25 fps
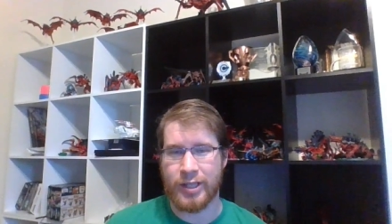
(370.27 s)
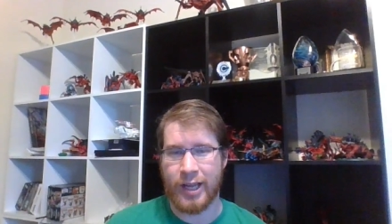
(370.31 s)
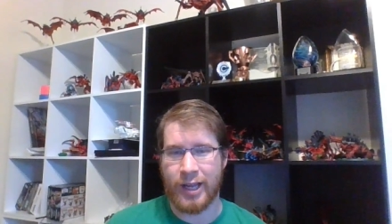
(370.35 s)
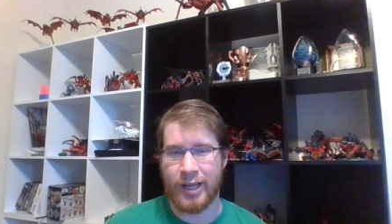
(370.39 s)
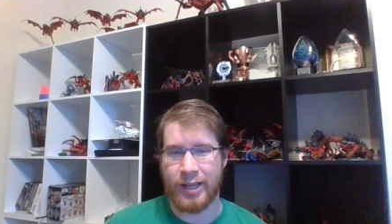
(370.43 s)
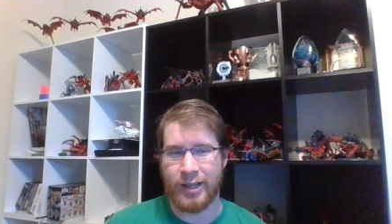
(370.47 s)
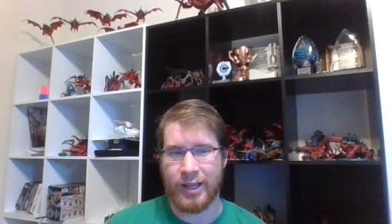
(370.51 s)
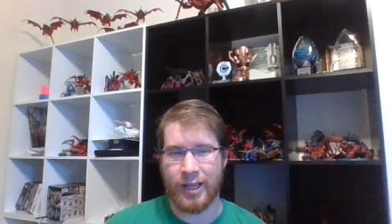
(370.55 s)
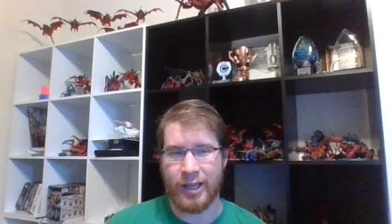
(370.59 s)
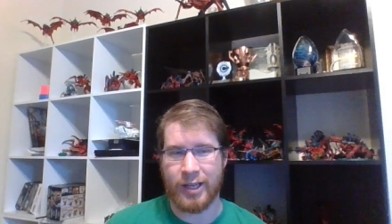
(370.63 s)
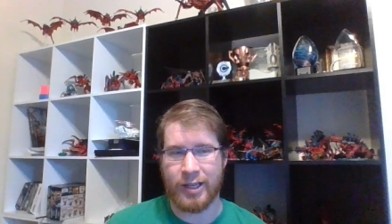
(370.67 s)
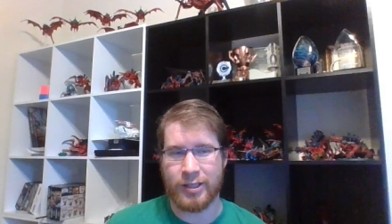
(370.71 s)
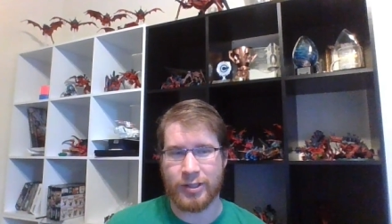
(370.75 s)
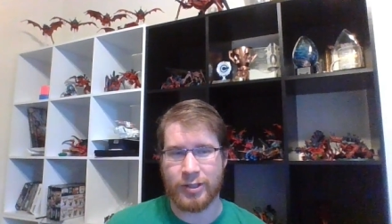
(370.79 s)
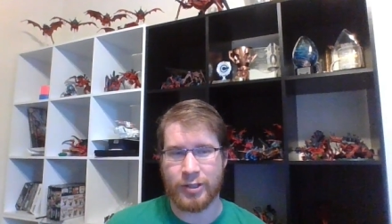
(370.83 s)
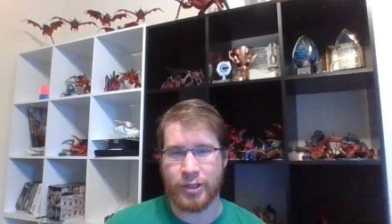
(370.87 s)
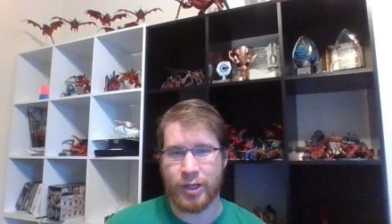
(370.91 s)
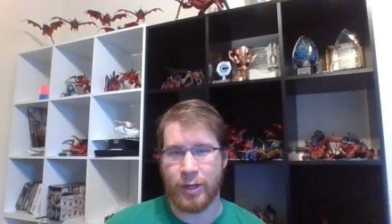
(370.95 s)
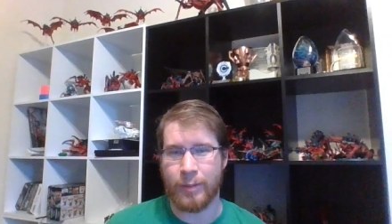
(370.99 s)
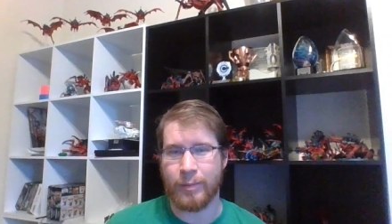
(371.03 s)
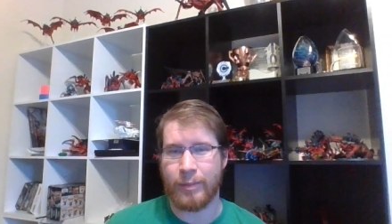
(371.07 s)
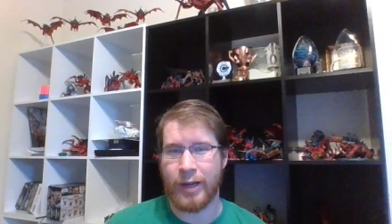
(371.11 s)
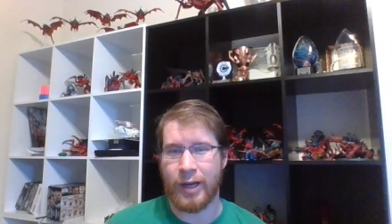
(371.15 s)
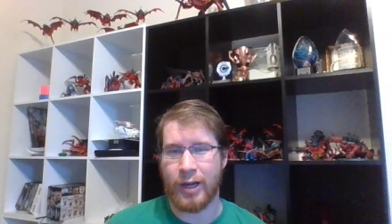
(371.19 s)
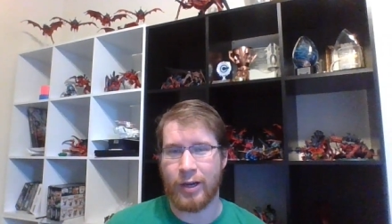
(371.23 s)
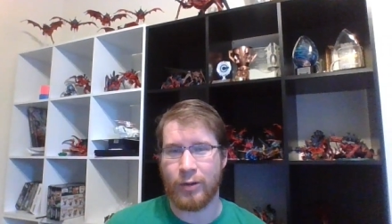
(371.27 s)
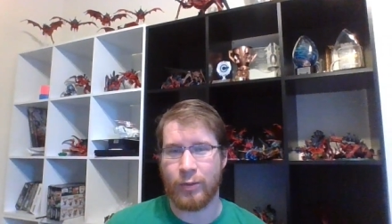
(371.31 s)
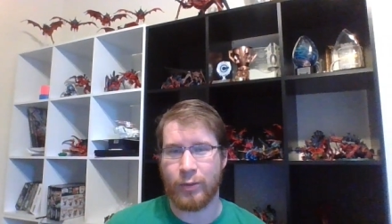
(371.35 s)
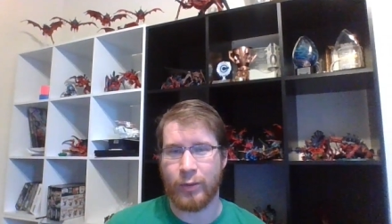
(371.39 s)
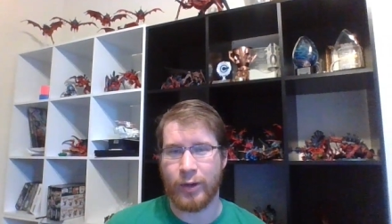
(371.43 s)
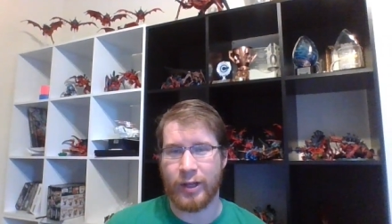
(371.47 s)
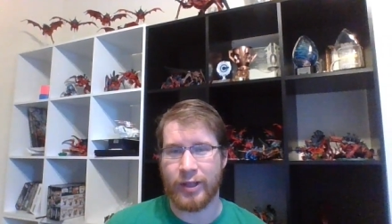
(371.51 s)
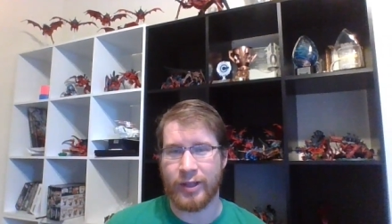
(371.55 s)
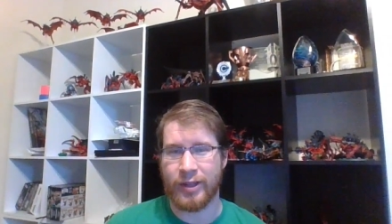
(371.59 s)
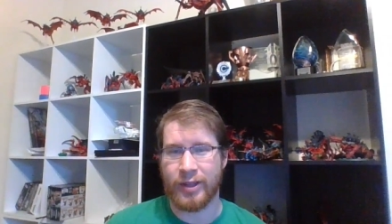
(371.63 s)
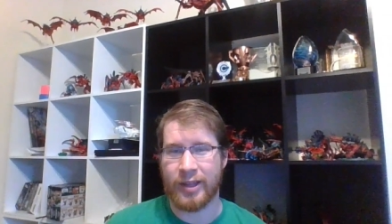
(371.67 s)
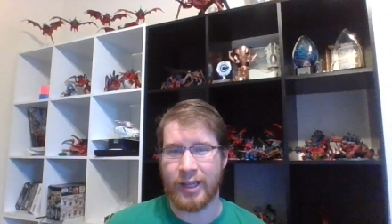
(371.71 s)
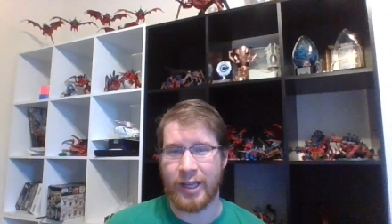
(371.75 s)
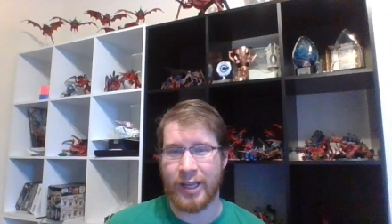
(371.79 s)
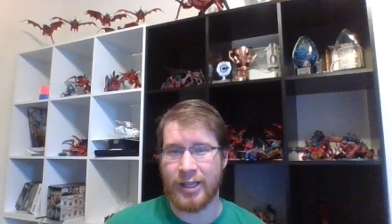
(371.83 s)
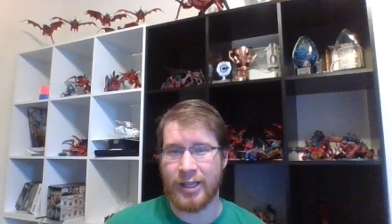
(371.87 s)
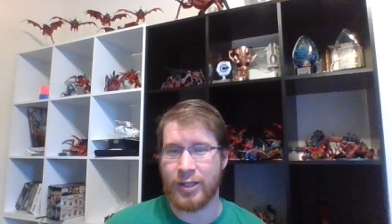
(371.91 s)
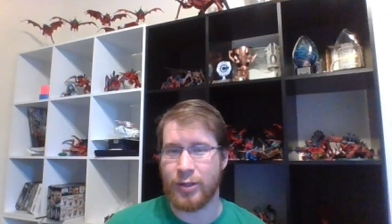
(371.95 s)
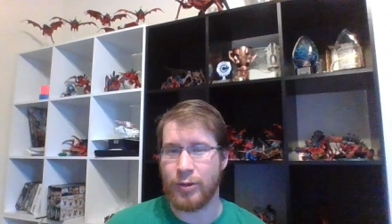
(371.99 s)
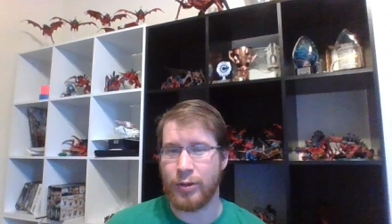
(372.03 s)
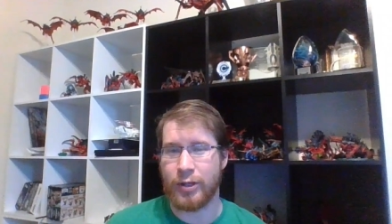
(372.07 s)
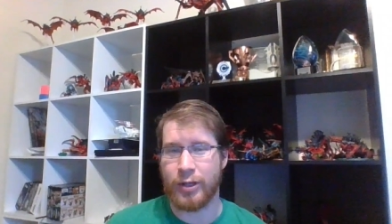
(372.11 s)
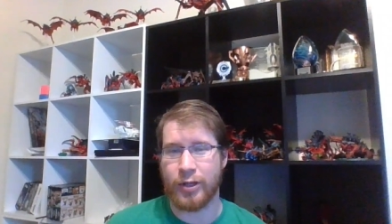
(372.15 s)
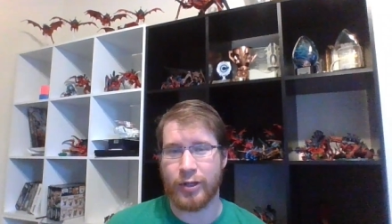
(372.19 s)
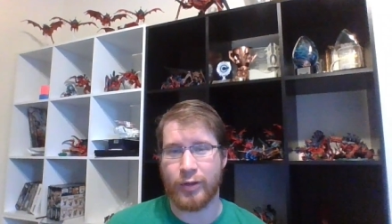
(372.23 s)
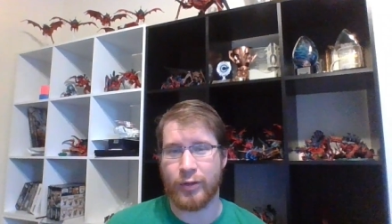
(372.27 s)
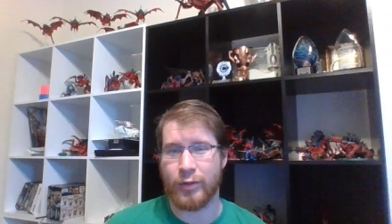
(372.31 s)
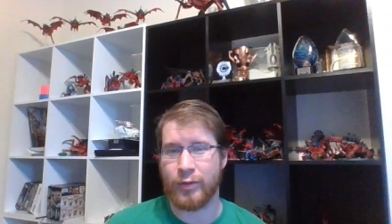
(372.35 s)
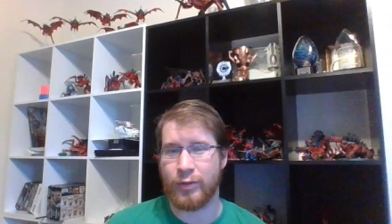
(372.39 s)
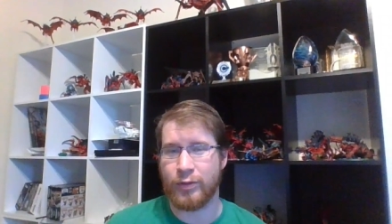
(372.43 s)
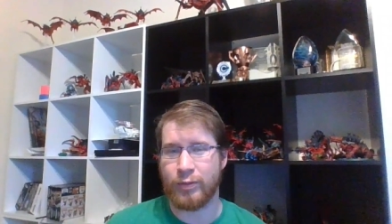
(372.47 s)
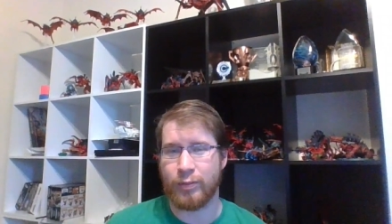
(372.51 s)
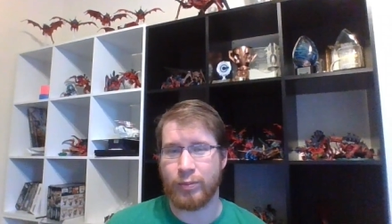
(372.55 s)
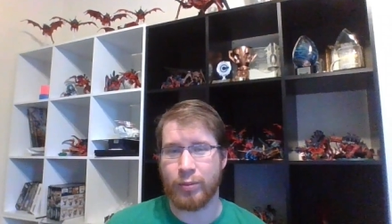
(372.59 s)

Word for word: and then jump out with a unit of